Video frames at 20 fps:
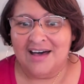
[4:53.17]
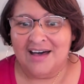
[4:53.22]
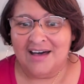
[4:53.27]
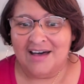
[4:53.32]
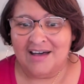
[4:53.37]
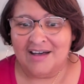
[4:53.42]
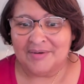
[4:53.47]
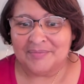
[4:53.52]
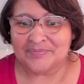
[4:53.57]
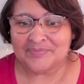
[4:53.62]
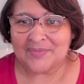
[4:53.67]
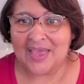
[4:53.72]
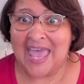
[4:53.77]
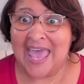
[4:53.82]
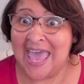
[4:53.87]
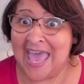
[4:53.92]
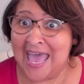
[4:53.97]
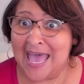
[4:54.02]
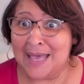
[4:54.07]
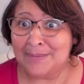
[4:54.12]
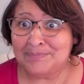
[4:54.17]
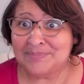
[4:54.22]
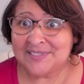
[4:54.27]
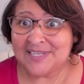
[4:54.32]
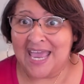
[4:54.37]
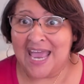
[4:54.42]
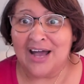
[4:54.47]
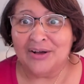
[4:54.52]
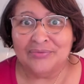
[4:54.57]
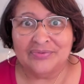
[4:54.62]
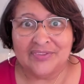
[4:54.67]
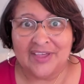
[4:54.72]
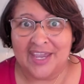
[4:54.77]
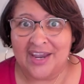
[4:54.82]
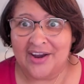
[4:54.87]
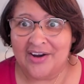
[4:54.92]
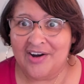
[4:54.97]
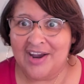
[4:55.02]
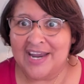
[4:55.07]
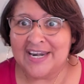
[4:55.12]
uh, apps out
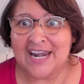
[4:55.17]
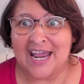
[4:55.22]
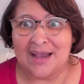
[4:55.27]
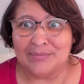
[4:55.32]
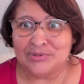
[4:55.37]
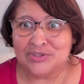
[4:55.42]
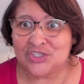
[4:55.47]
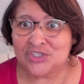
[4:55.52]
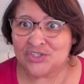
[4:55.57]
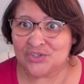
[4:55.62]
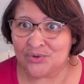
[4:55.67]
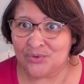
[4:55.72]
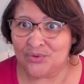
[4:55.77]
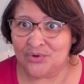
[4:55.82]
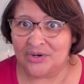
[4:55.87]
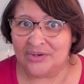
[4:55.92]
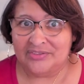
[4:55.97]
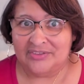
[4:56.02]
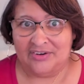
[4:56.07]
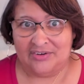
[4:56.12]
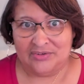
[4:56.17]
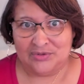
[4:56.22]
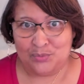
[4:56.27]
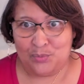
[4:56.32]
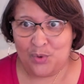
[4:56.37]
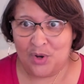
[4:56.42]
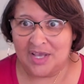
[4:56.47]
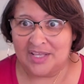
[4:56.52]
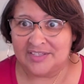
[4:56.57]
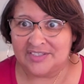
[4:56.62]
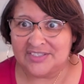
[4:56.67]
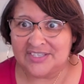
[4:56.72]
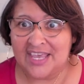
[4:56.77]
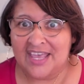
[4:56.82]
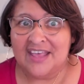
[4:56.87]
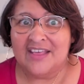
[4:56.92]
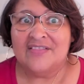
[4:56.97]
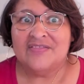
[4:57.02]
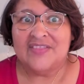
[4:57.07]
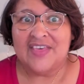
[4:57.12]
there, and I'm sure there's ones
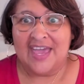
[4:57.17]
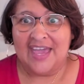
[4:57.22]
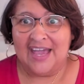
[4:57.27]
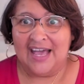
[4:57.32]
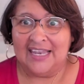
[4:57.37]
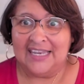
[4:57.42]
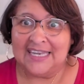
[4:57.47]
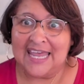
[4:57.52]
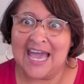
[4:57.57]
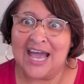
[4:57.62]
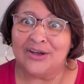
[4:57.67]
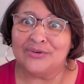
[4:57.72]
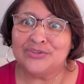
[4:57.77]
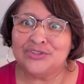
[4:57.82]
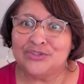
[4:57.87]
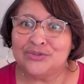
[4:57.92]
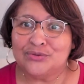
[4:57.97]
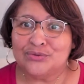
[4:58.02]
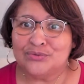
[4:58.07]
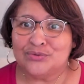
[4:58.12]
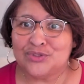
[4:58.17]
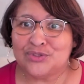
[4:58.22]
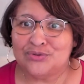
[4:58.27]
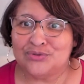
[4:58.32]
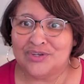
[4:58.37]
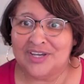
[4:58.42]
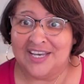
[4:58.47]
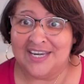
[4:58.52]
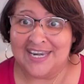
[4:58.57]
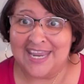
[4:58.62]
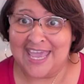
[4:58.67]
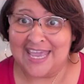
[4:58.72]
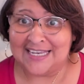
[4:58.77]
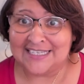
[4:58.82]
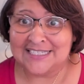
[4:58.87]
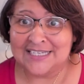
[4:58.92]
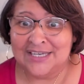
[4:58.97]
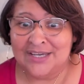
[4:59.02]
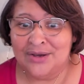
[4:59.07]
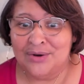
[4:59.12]
that allow you to
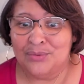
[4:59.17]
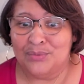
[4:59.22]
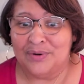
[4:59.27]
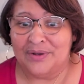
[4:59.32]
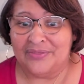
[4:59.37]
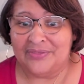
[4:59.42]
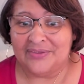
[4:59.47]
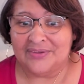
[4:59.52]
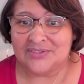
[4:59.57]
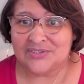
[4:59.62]
connect with